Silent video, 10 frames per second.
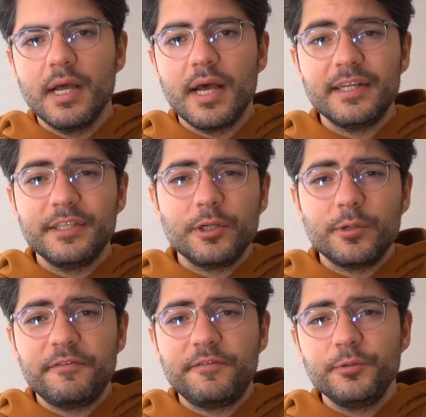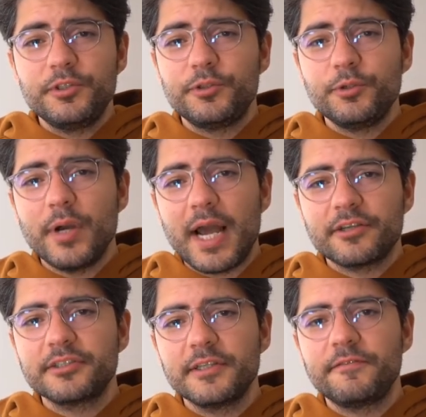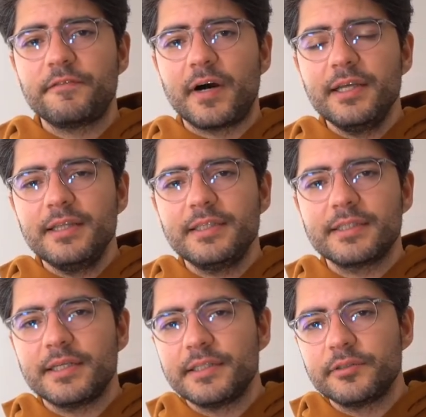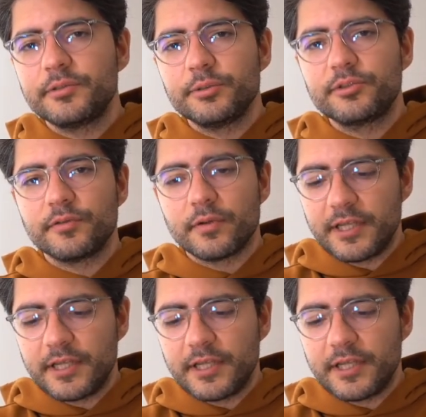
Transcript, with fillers: And you know, if you do actually find these ideas useful,